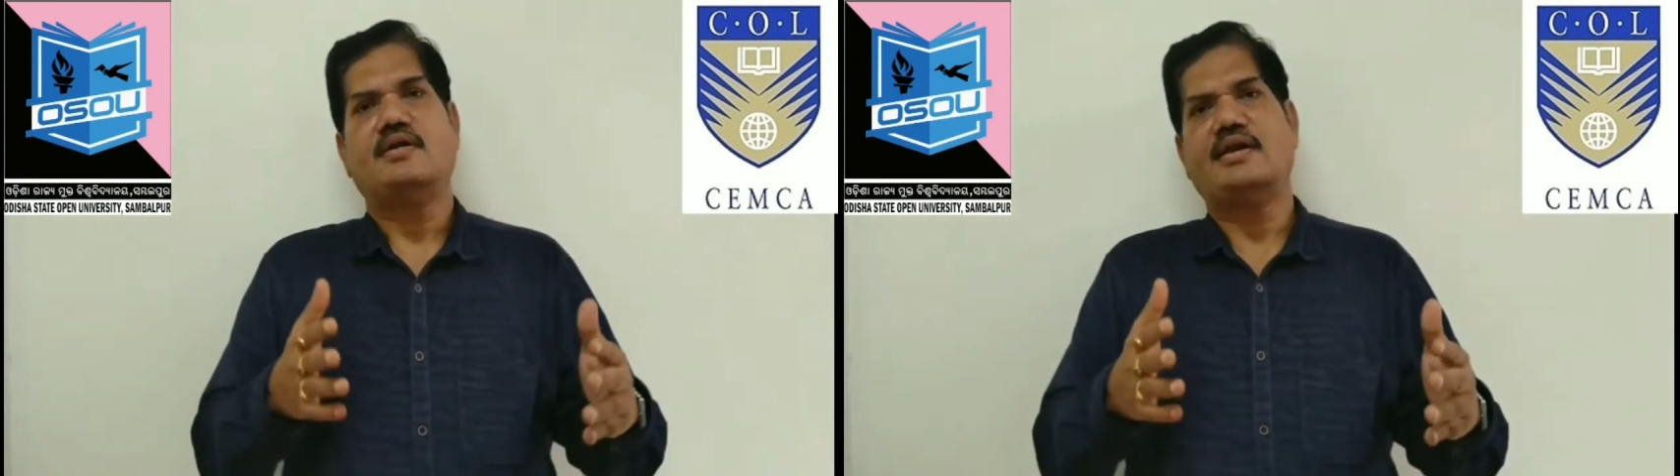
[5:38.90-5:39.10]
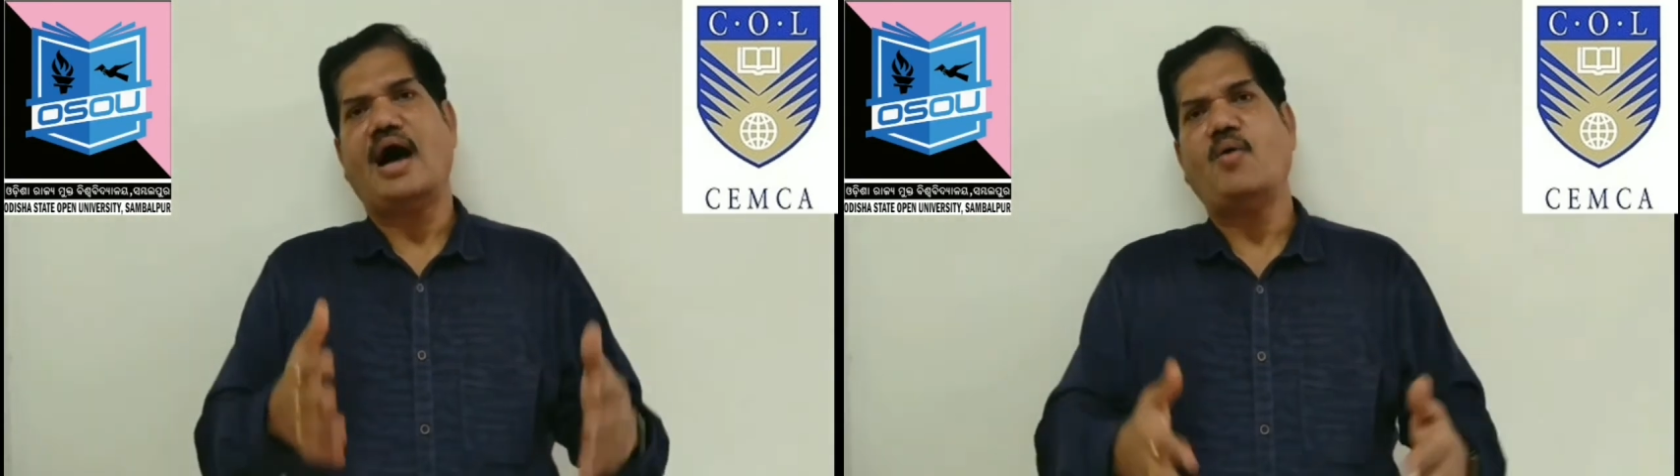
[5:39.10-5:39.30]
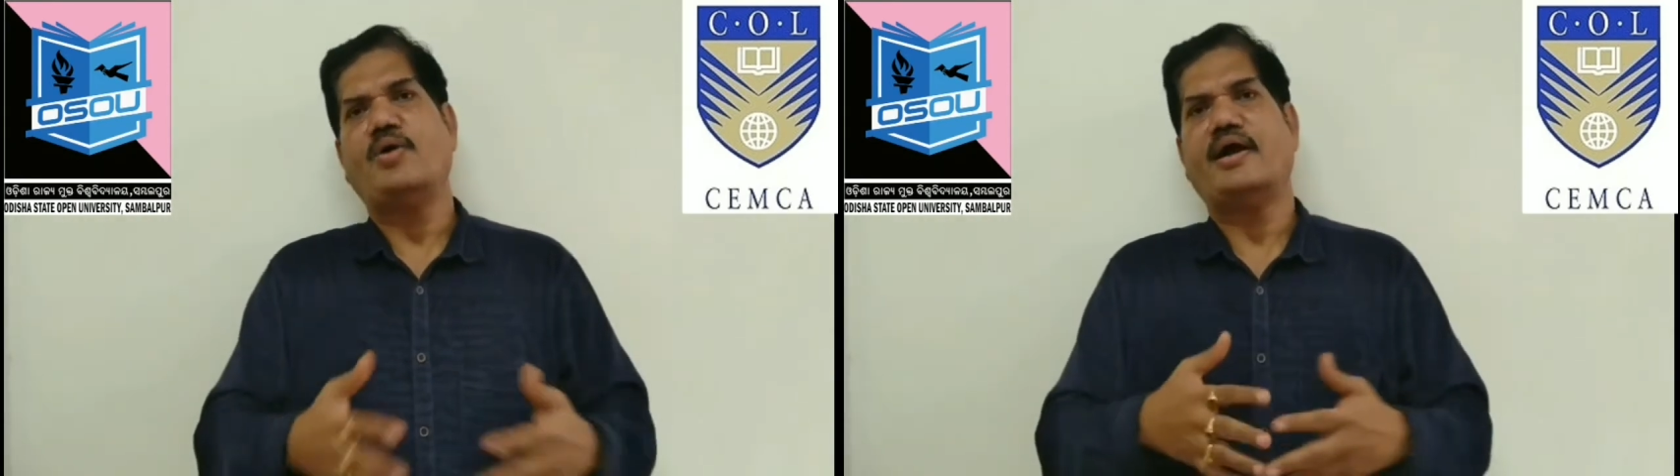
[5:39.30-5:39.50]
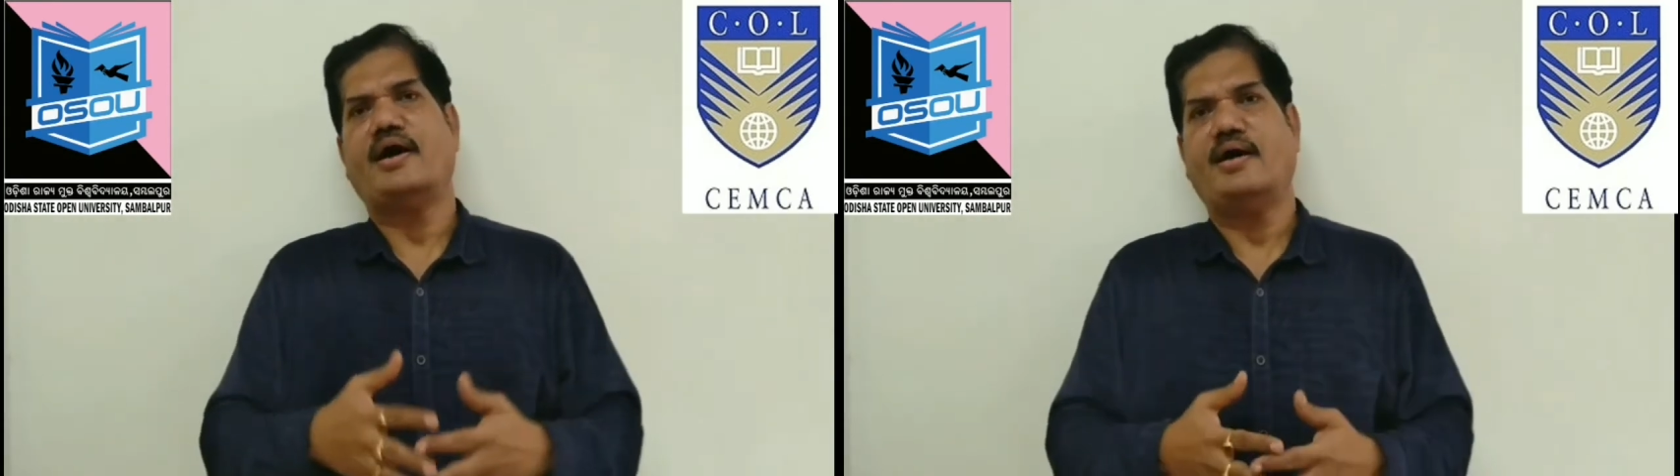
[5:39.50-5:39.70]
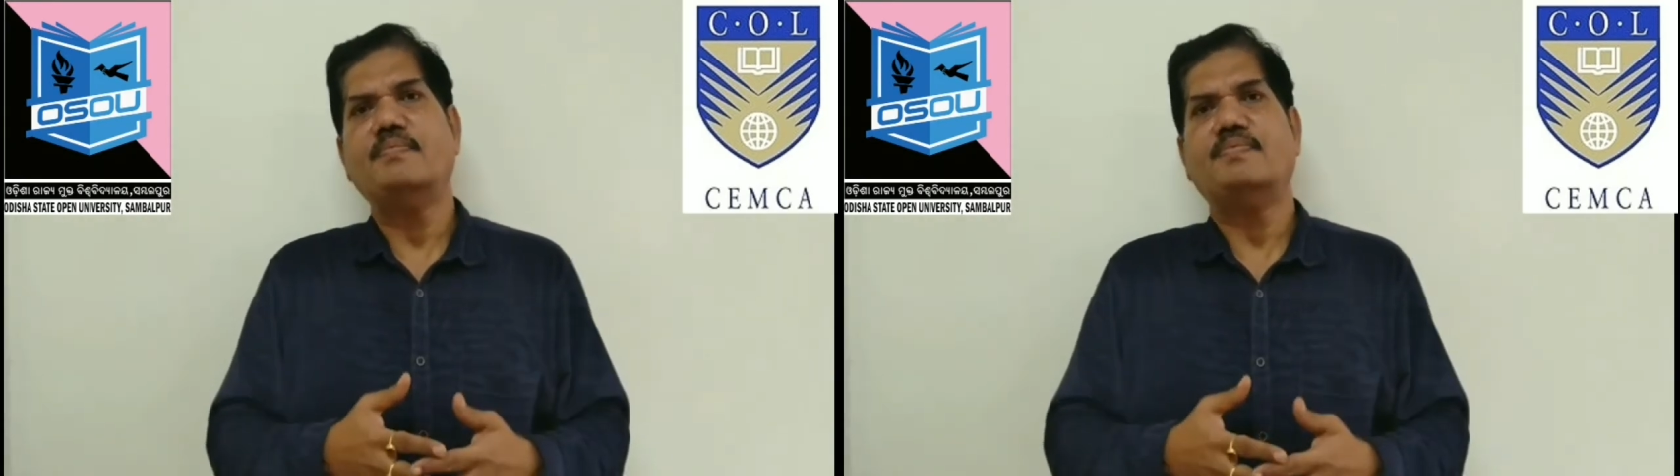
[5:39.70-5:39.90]
Now we
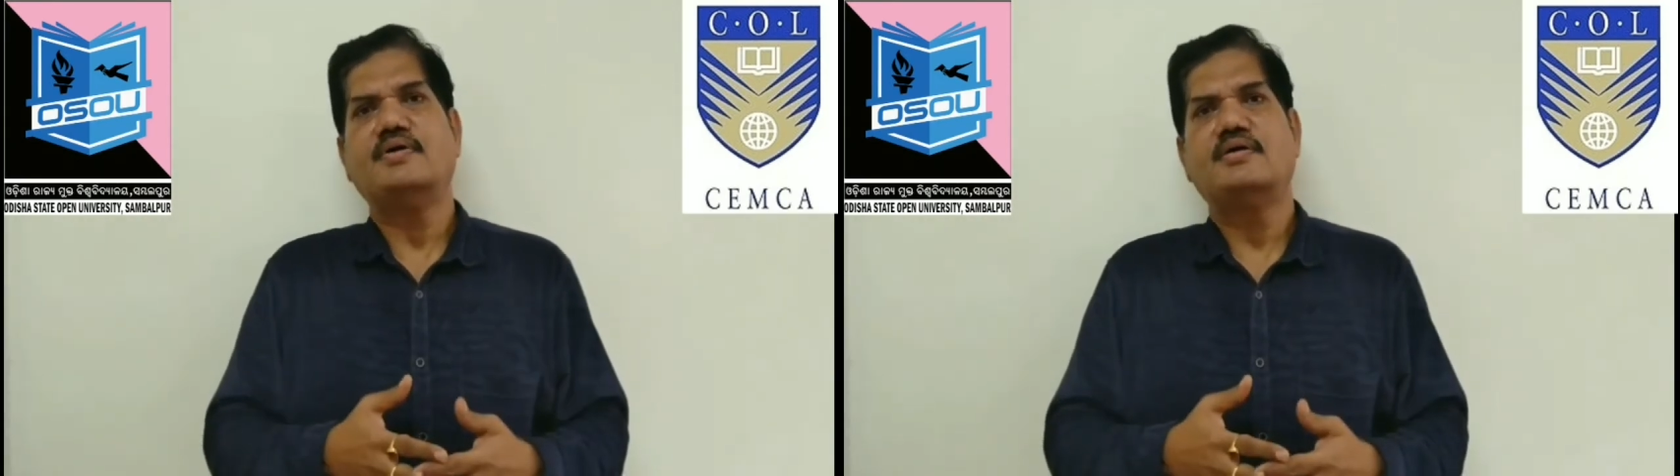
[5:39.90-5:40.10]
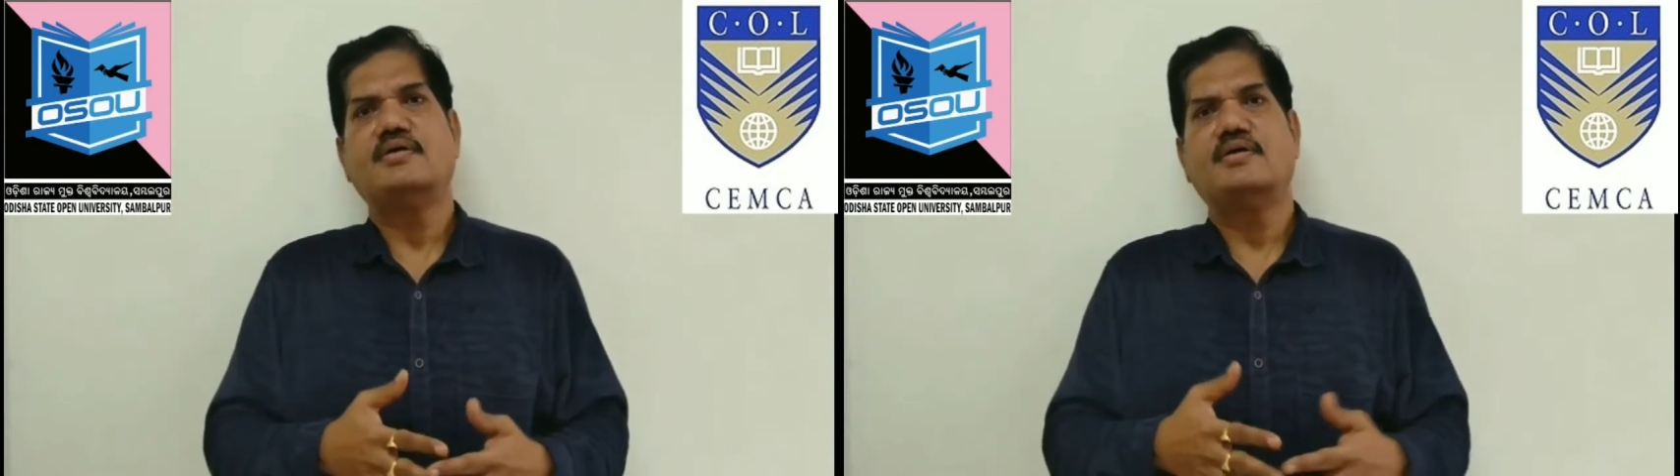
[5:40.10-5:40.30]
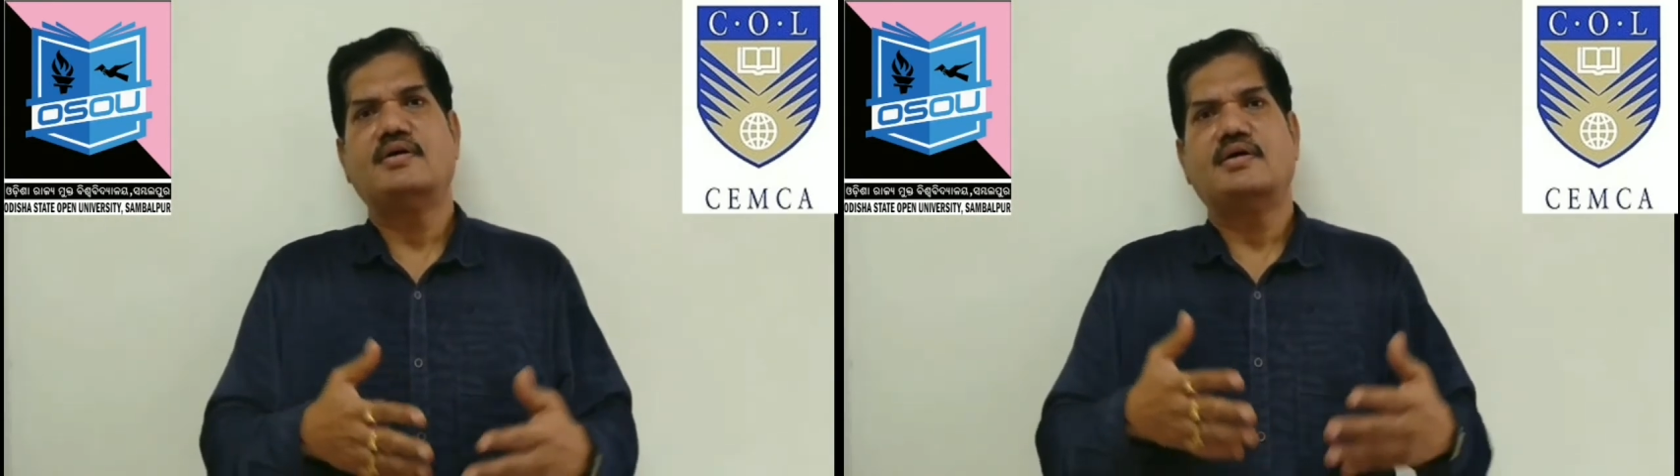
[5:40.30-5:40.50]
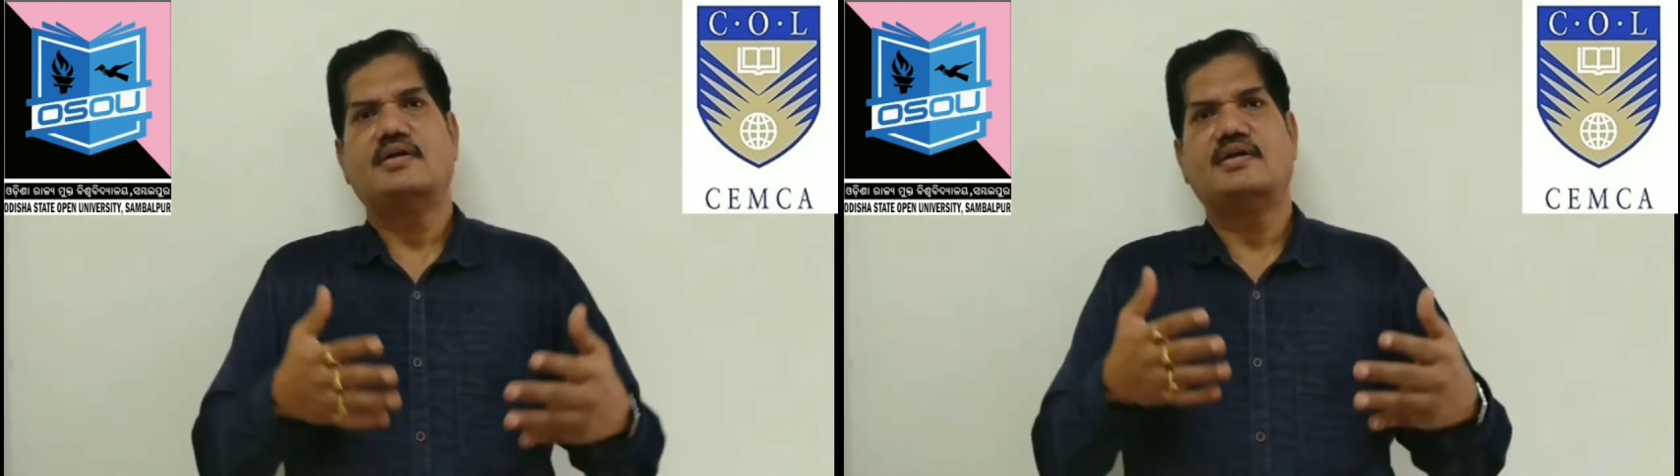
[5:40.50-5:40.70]
have